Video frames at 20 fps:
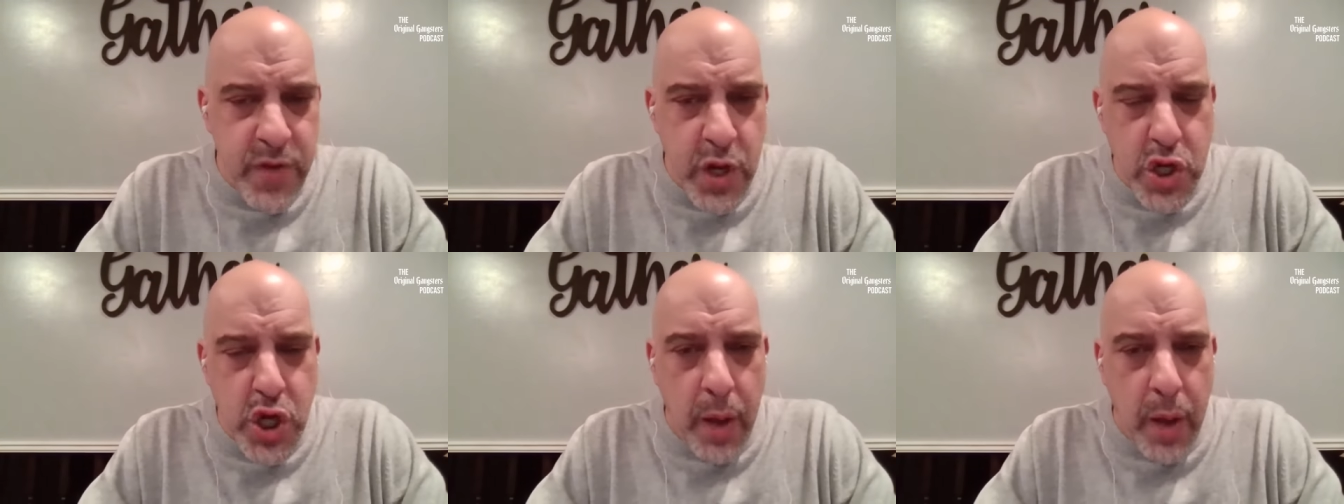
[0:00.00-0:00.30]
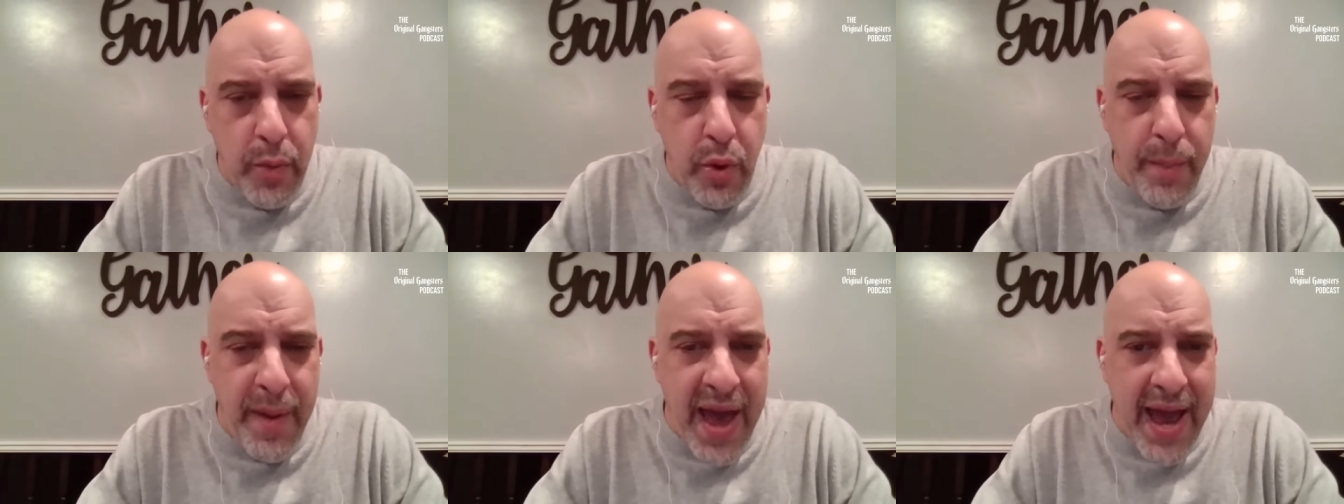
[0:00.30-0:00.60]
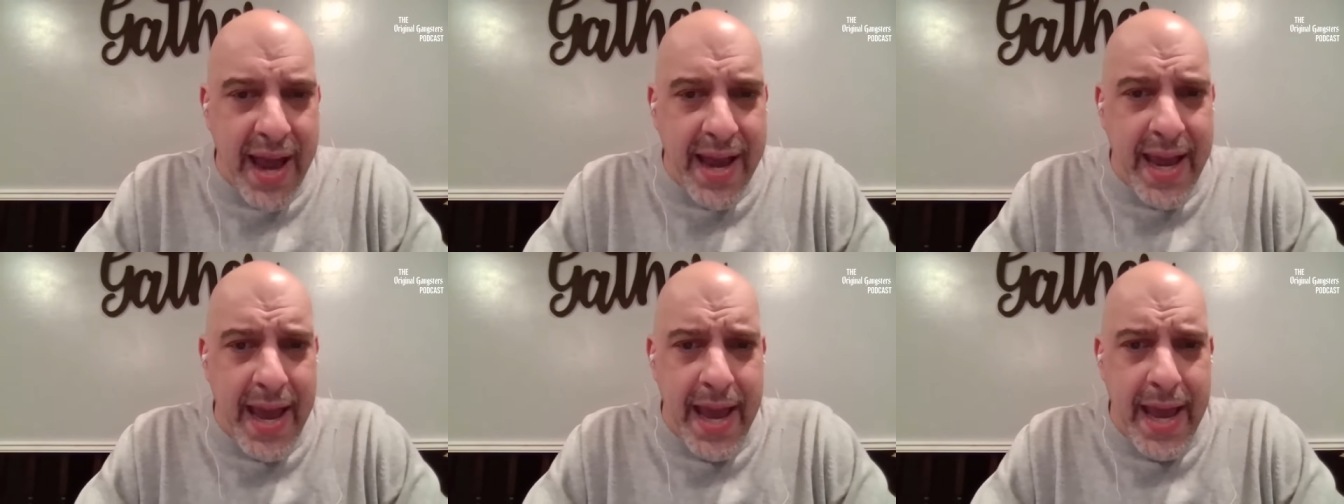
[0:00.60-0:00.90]
double
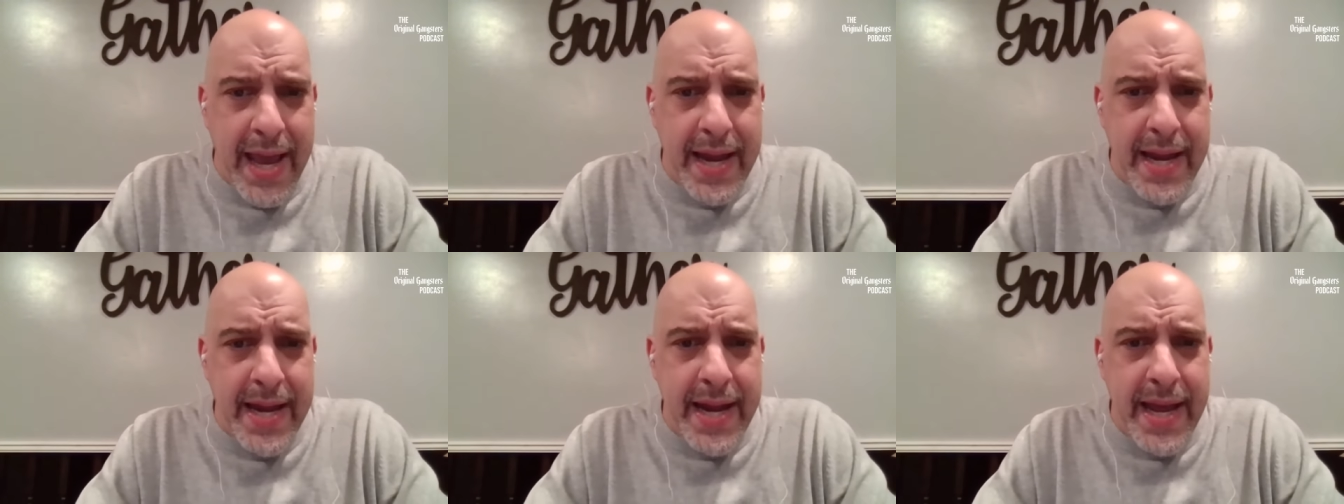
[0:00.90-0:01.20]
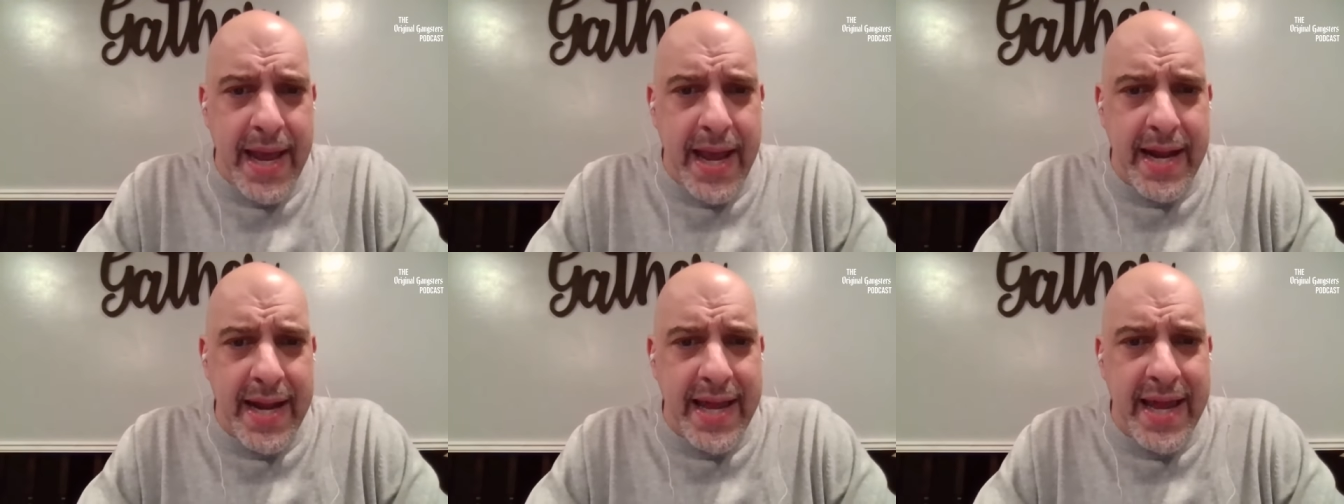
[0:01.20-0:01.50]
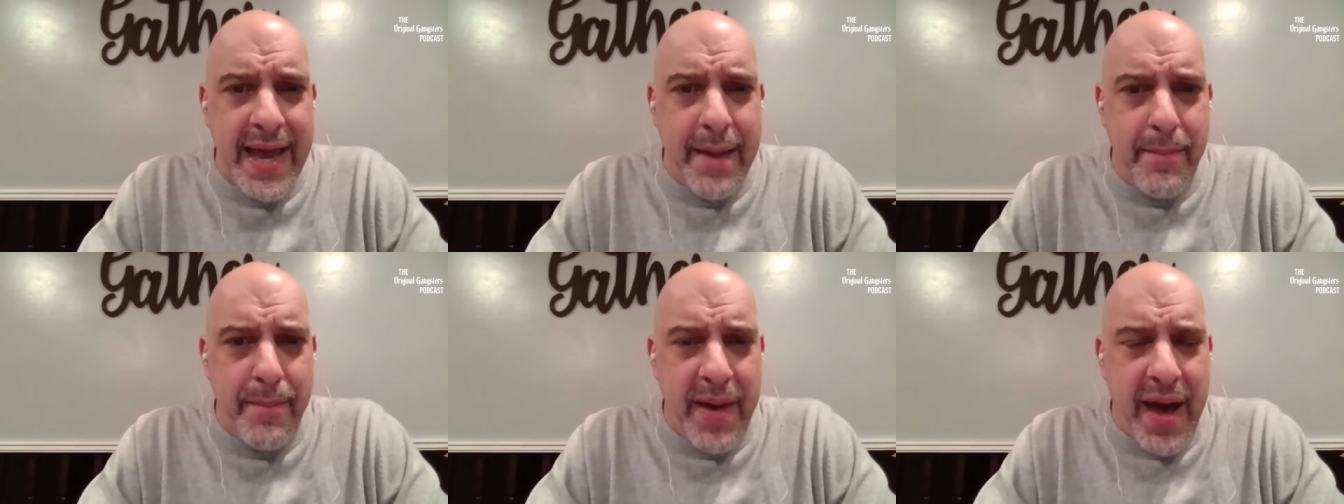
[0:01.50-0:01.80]
back and and
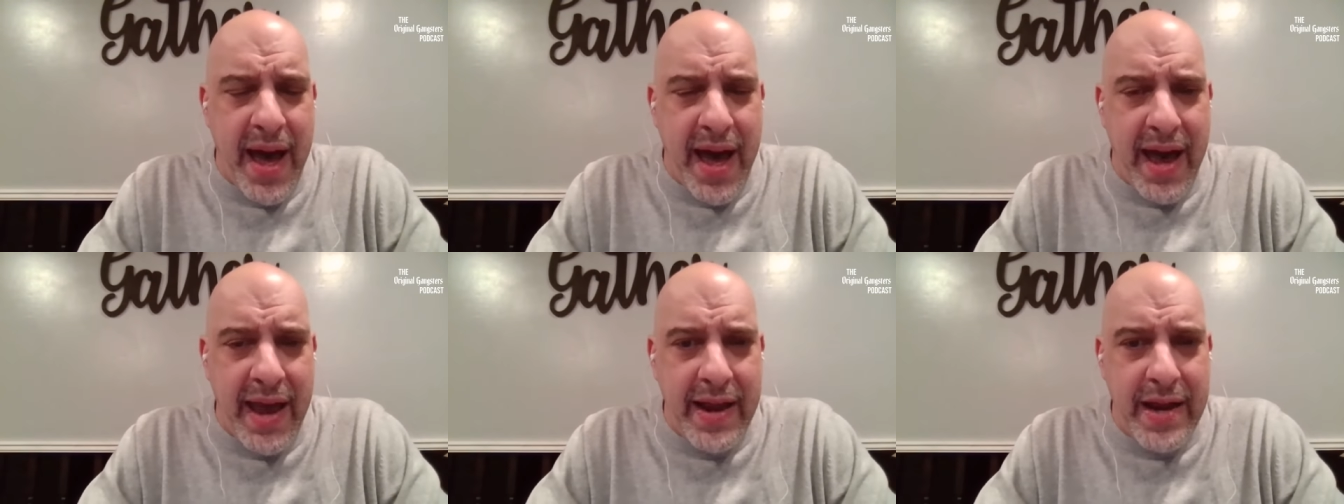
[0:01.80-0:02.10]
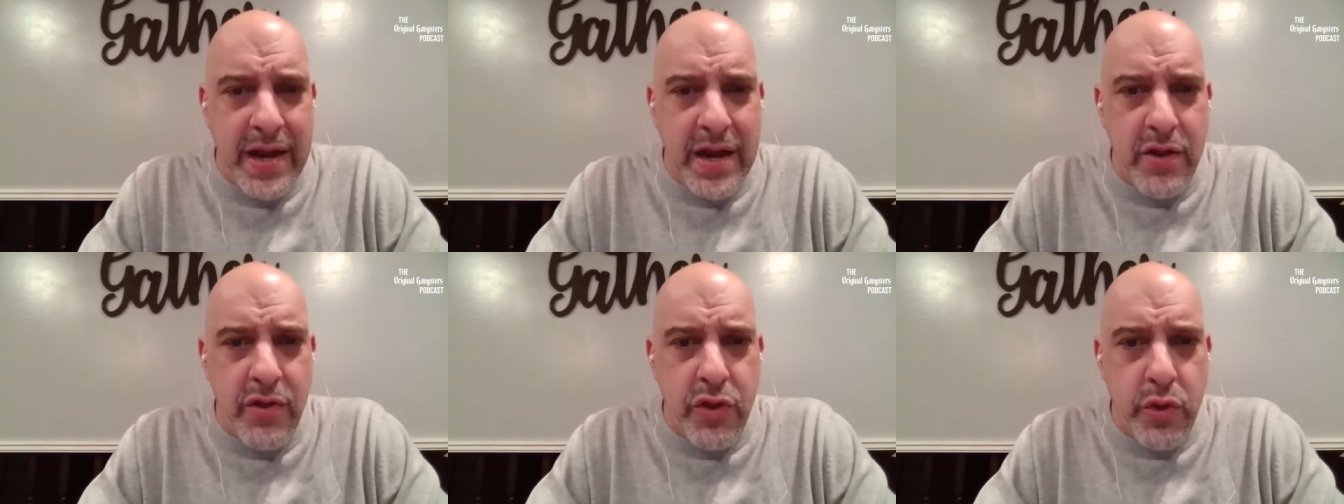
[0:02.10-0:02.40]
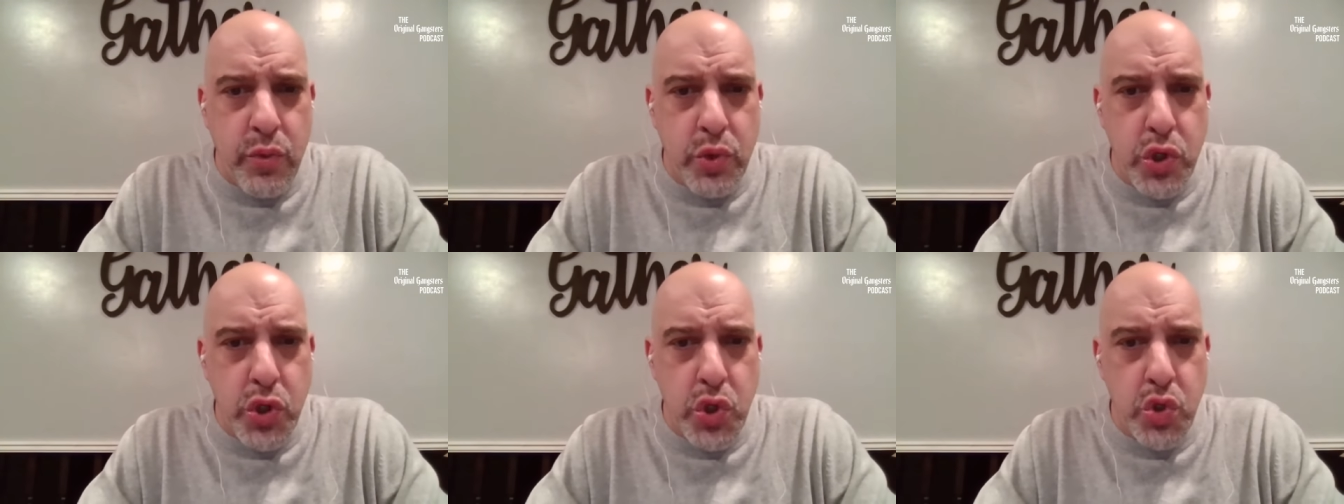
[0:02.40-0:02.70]
get behind the
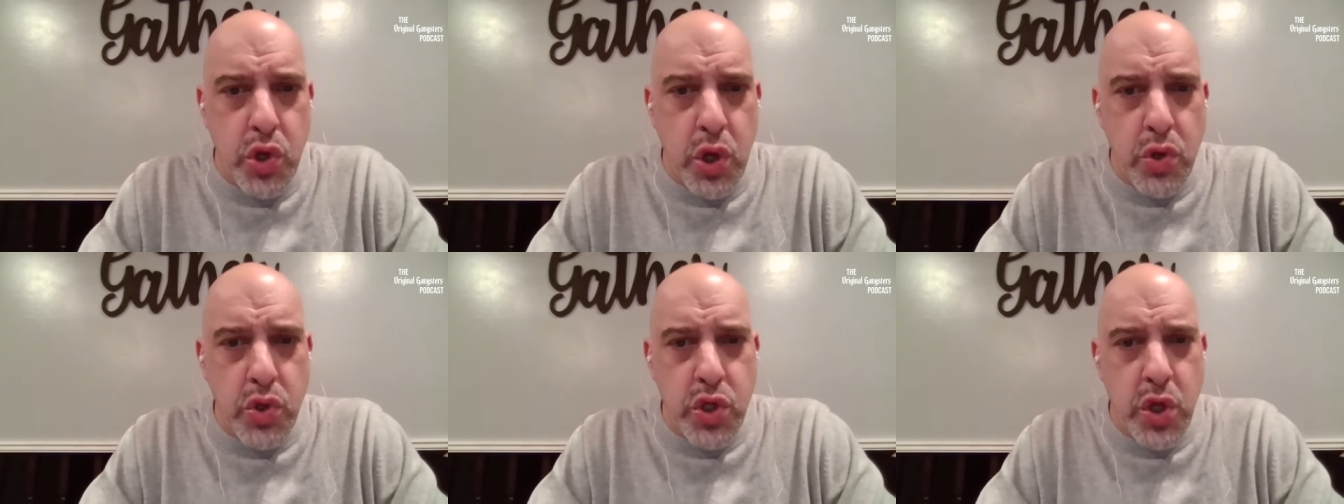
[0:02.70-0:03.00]
Rizzuto.